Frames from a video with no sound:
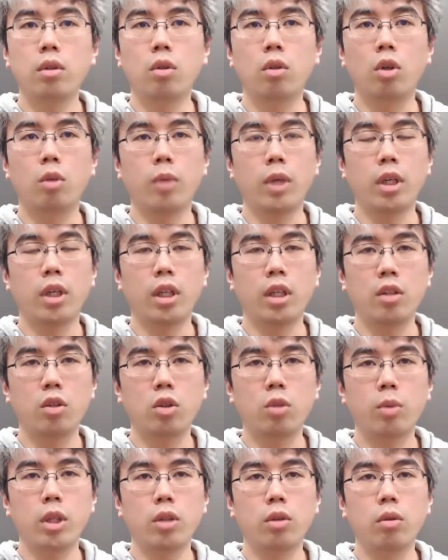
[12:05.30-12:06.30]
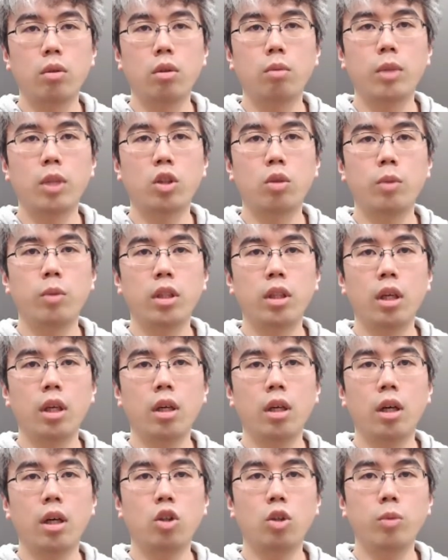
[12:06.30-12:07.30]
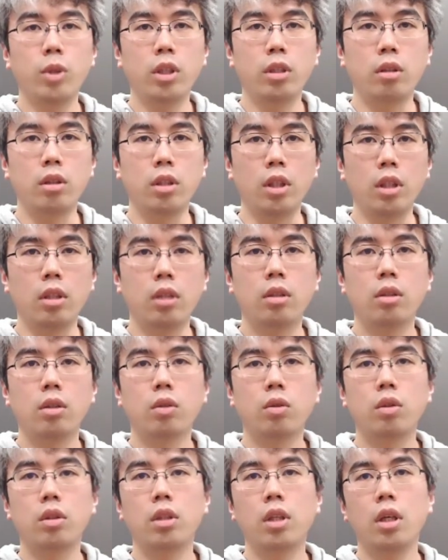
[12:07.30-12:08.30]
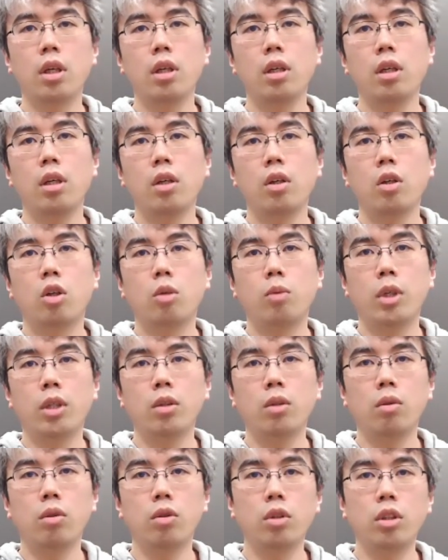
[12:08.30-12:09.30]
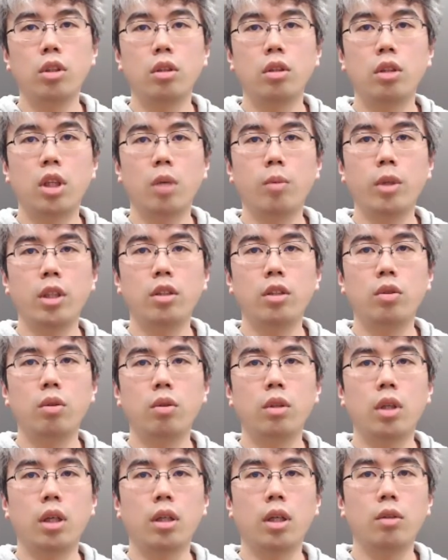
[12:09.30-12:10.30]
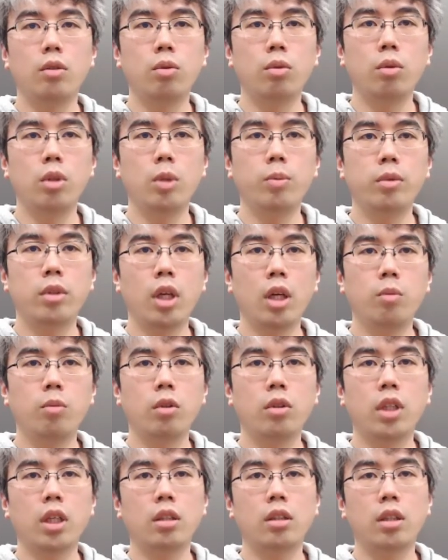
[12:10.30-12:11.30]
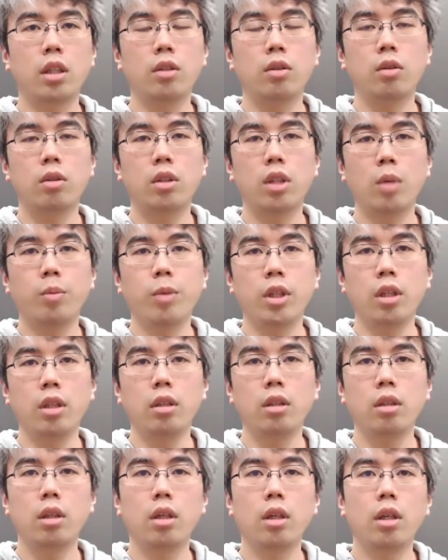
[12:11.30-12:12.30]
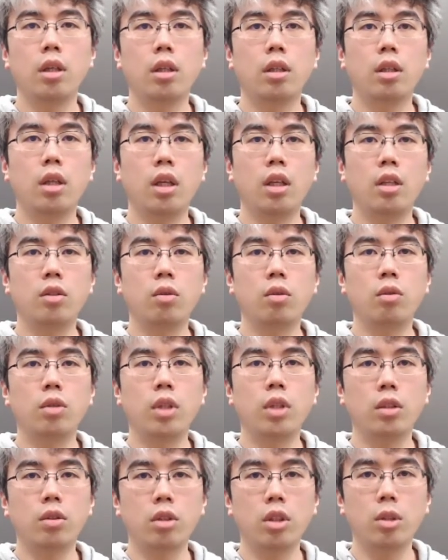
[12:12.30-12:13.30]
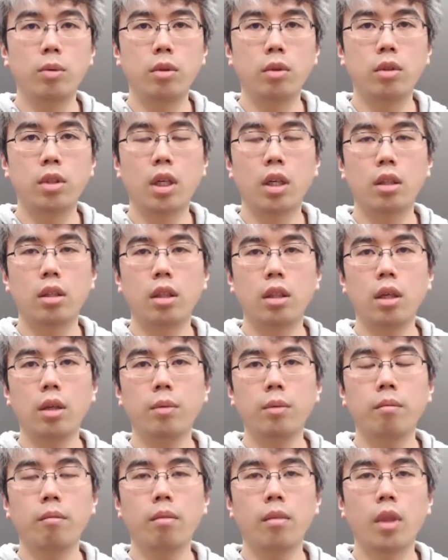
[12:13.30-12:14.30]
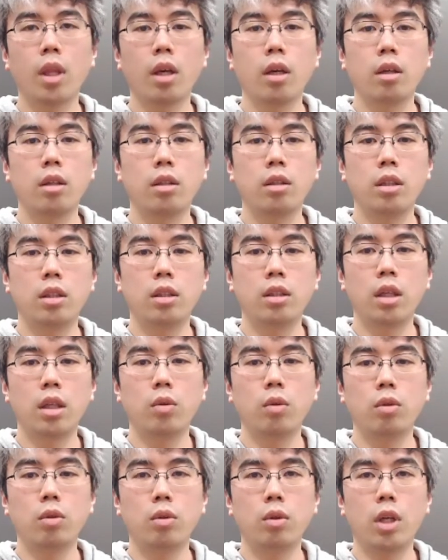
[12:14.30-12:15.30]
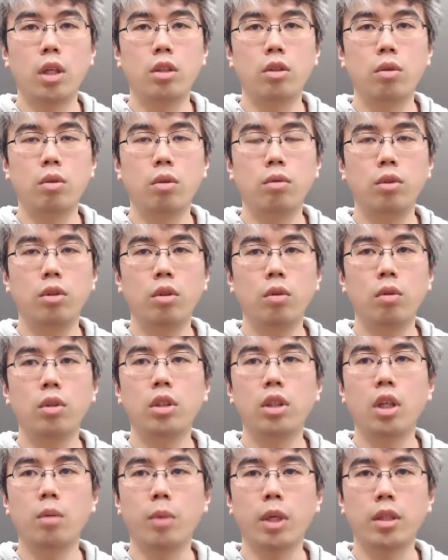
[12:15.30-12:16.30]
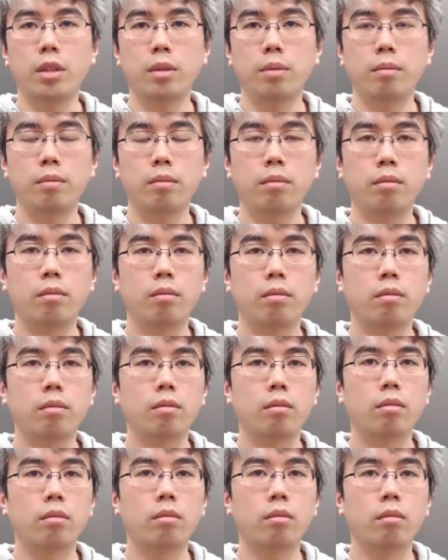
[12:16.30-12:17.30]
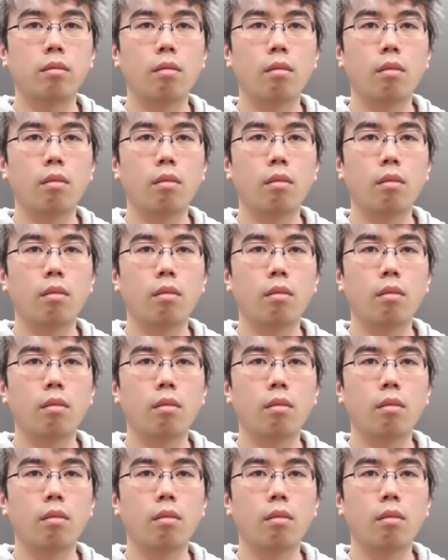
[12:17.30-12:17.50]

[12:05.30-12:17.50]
multiple commands are bundled in Atomic and rely heavily on the Lua script feature of Redis to reduce the round-trip time required to process the commands.